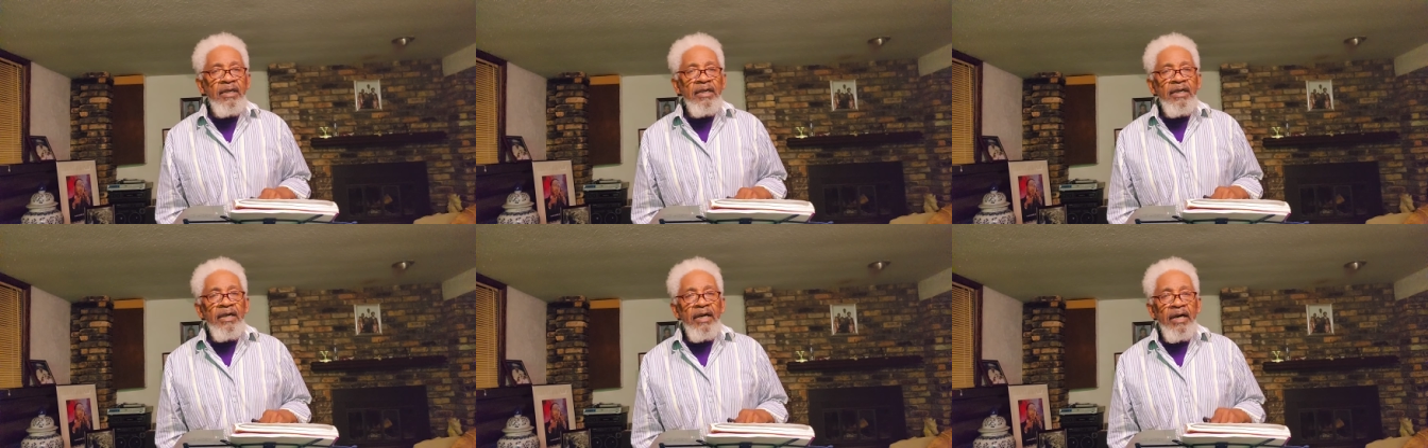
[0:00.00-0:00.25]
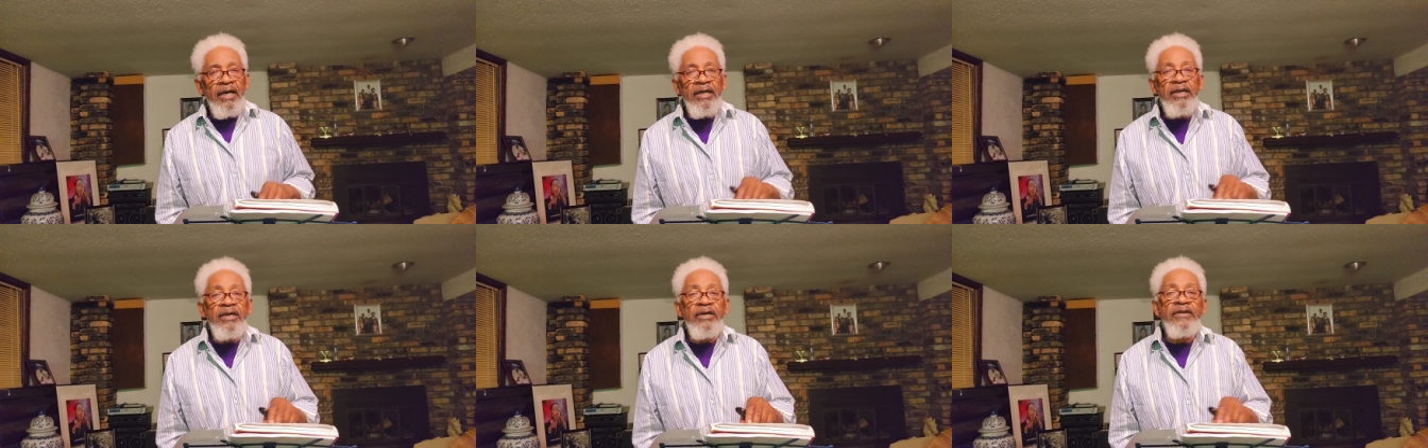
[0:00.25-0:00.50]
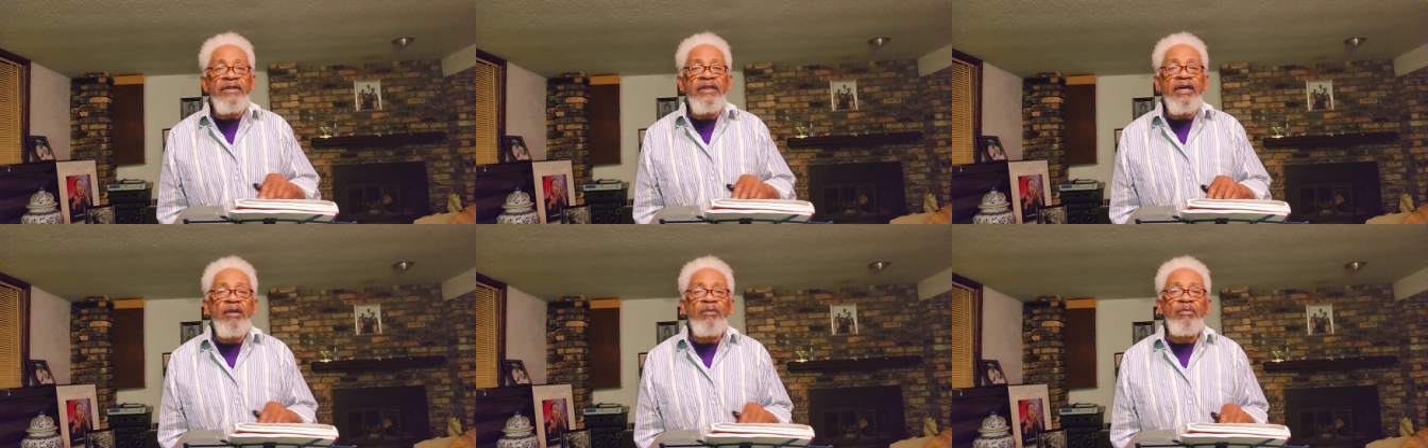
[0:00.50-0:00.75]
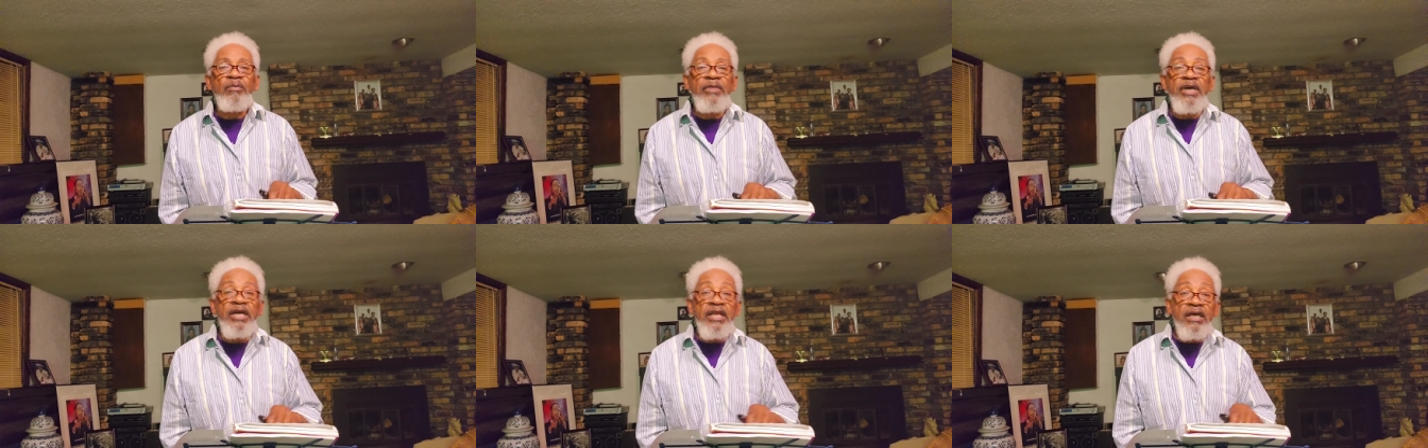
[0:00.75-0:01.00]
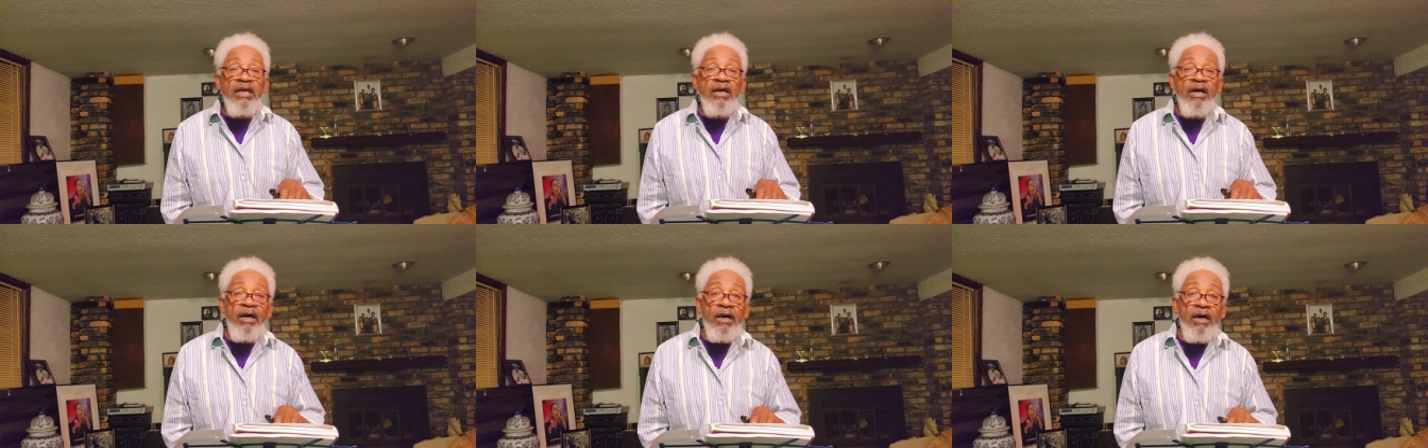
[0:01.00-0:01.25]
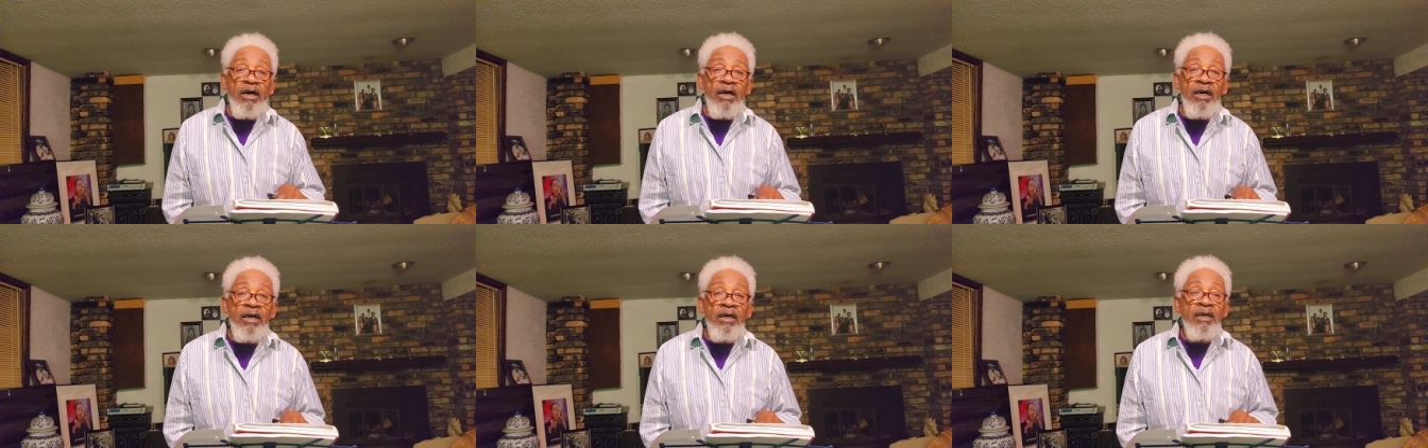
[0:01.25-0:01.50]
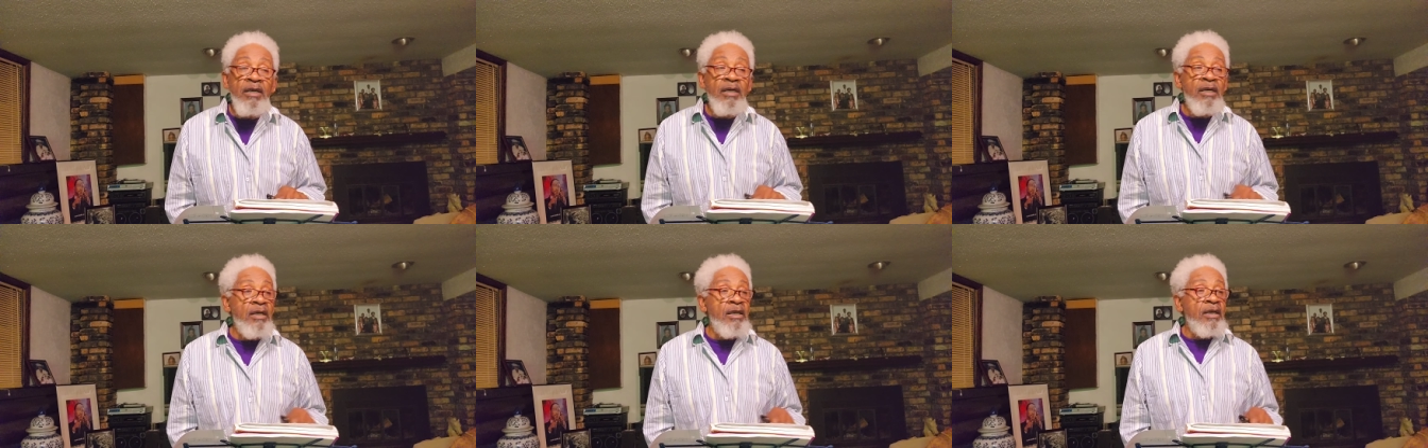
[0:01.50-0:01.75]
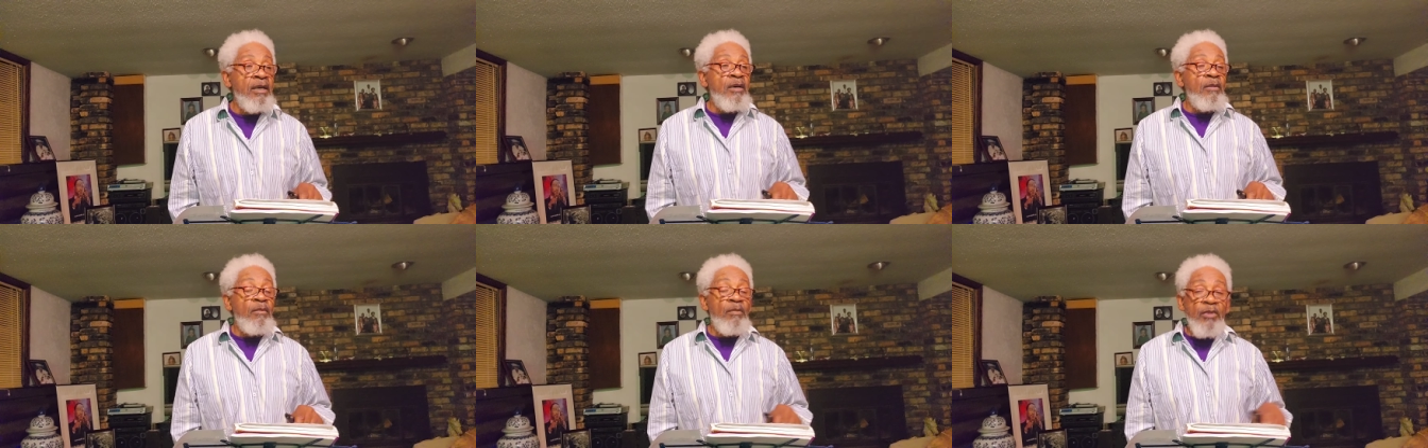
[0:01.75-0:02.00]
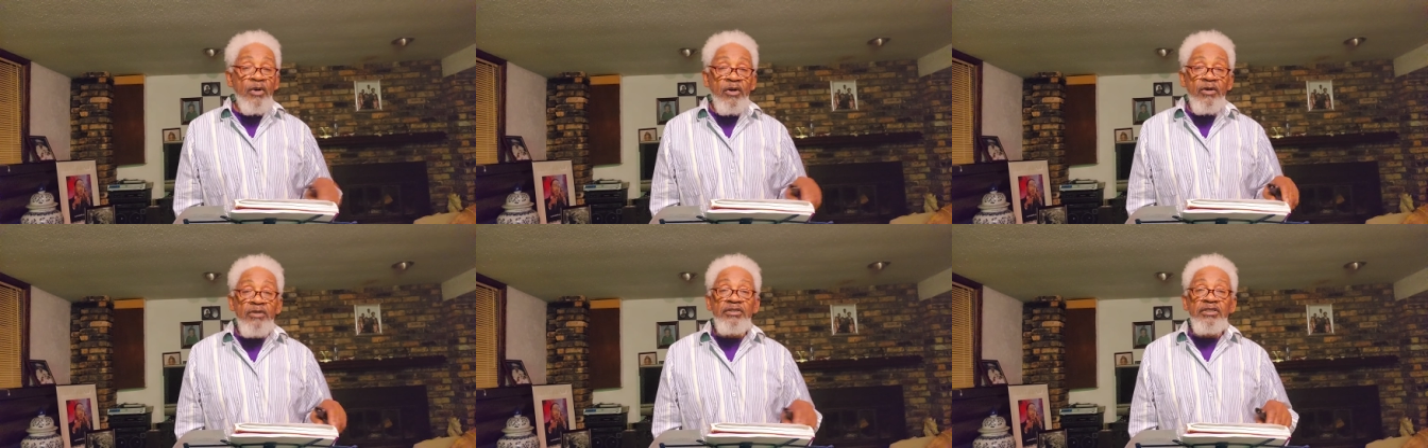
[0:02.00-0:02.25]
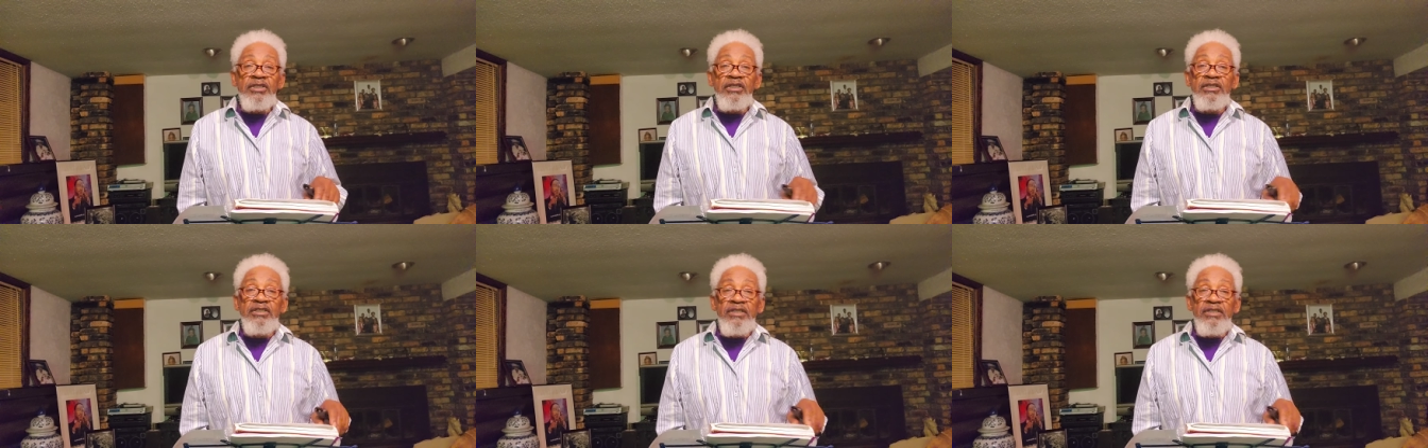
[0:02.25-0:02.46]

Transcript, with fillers: I hear that many are merging